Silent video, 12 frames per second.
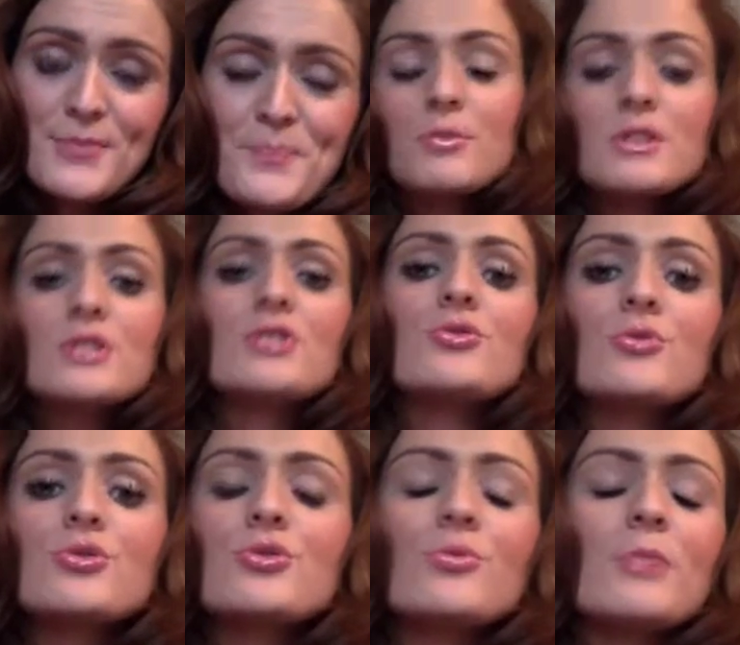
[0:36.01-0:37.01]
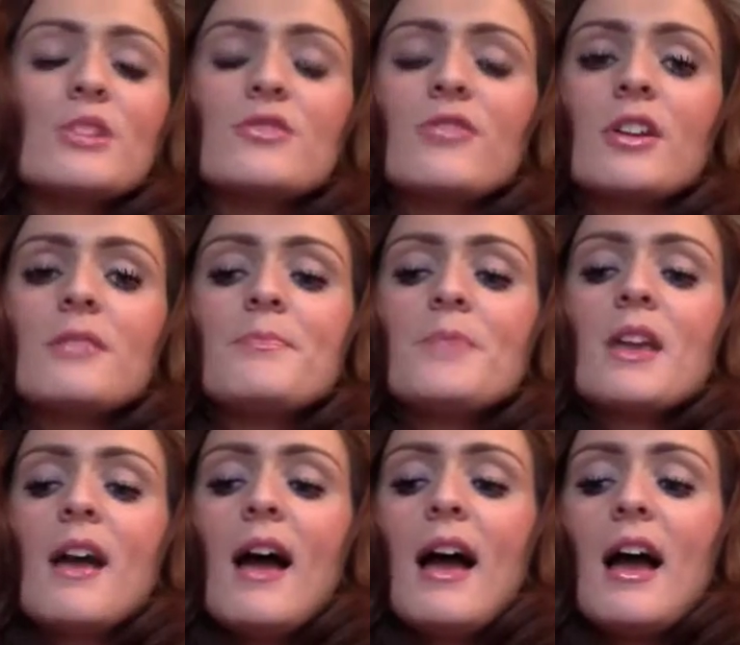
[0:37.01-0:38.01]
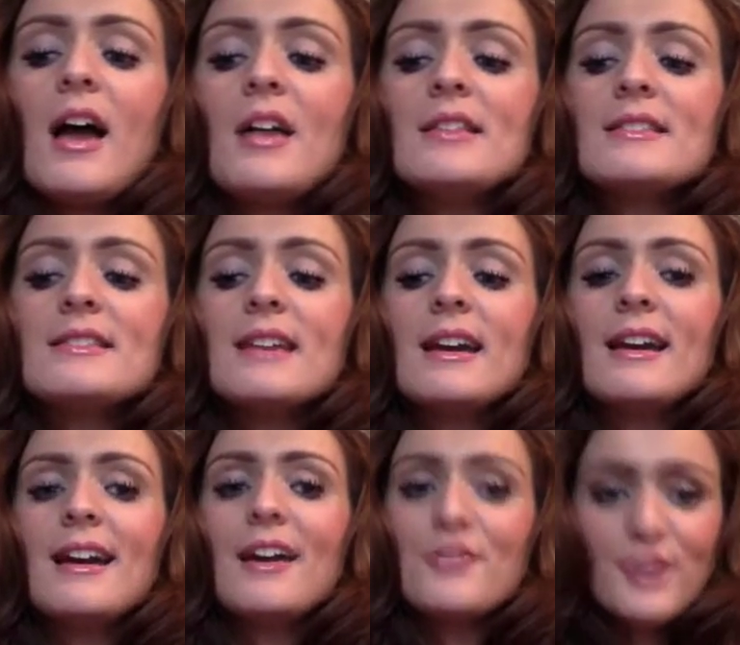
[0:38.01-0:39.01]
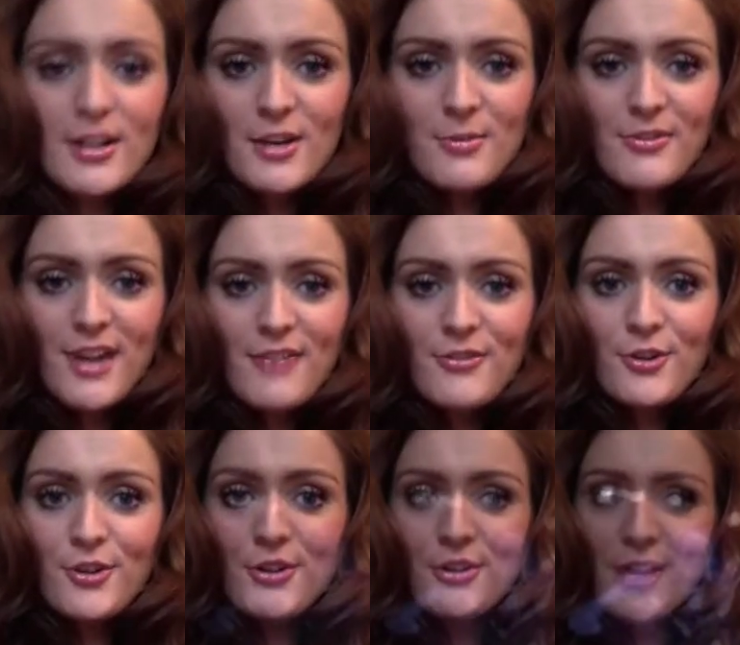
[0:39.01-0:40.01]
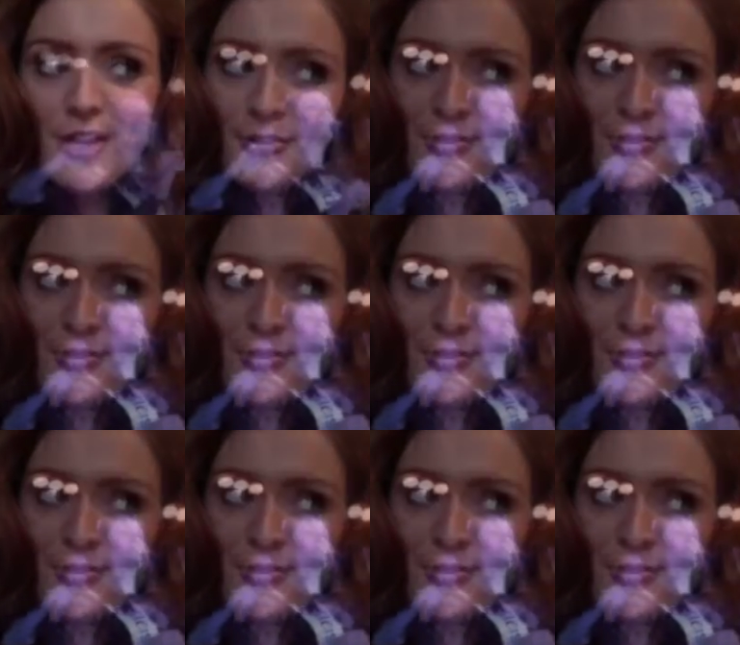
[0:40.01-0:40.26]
It was so much fun, and I've got a clip of that for you now.